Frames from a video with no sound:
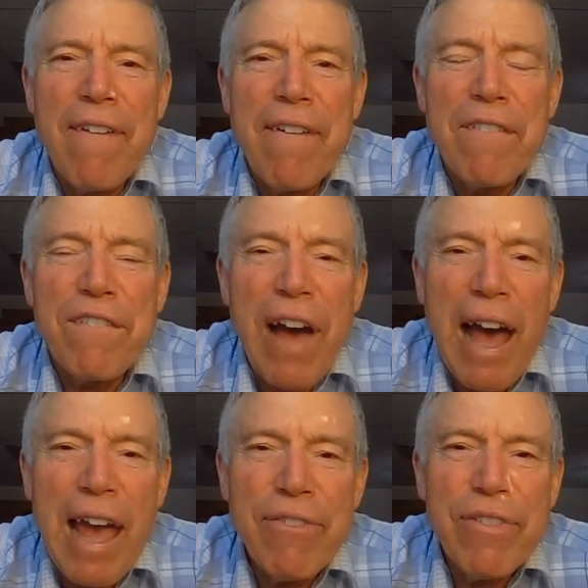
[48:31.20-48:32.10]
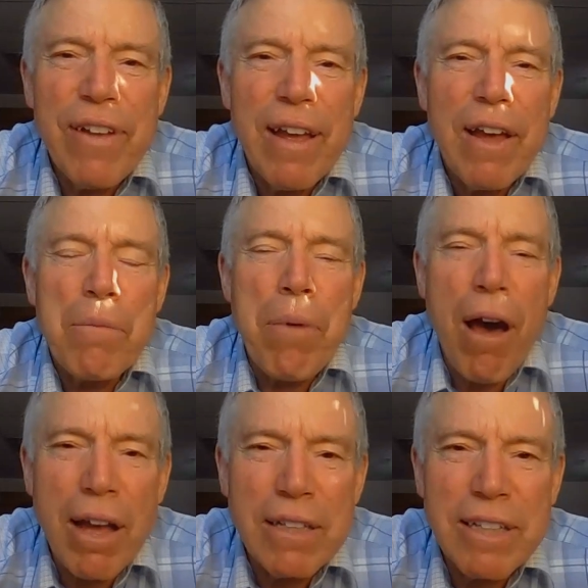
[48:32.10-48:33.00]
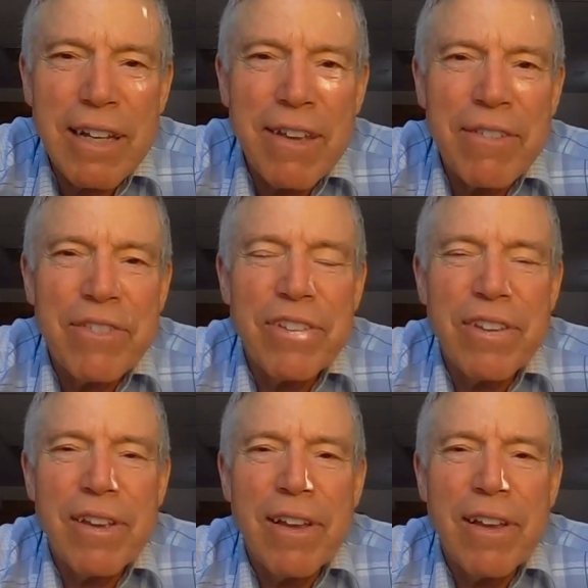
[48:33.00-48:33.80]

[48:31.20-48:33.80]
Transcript: five positives,